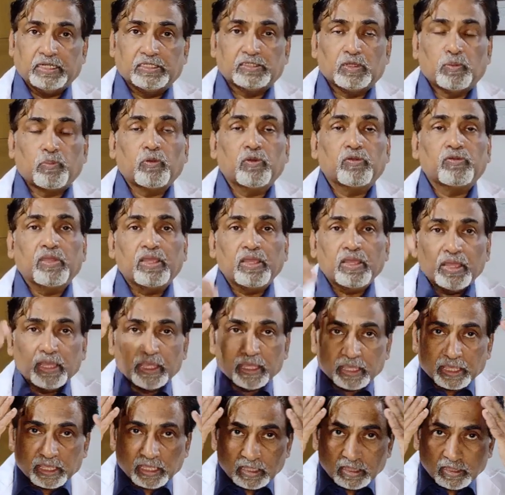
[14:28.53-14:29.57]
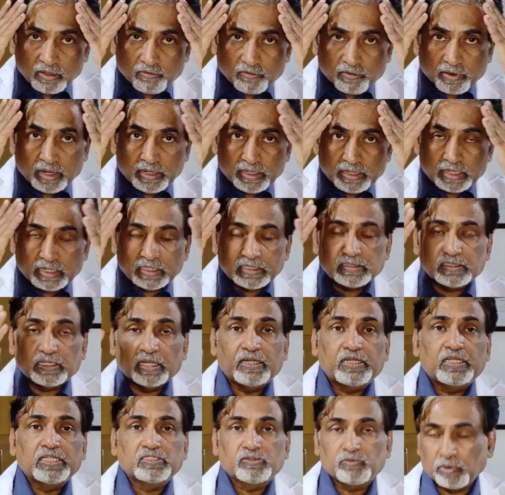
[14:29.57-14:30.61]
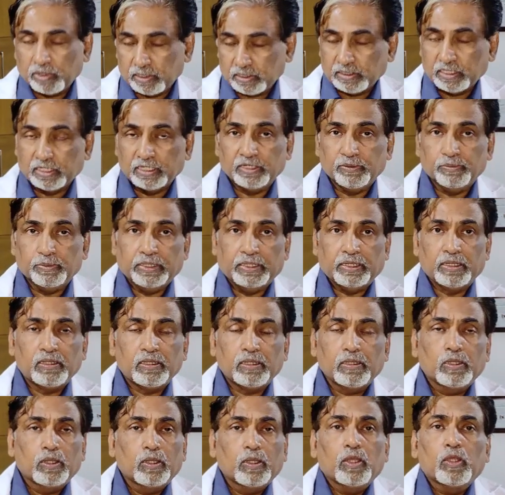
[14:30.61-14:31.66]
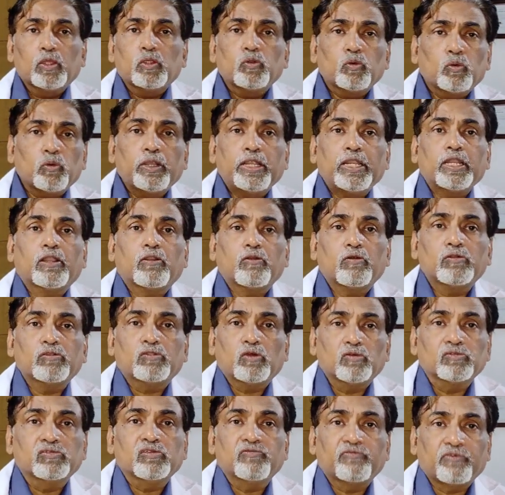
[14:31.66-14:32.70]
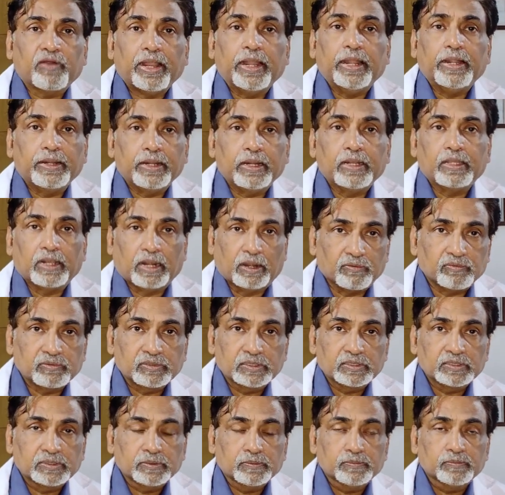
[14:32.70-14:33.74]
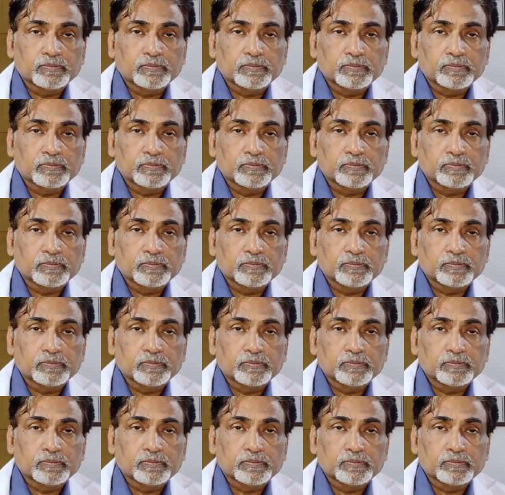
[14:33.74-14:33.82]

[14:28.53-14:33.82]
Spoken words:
Supposing in the front it is 30 square centimeter, you need around 1500 grafts.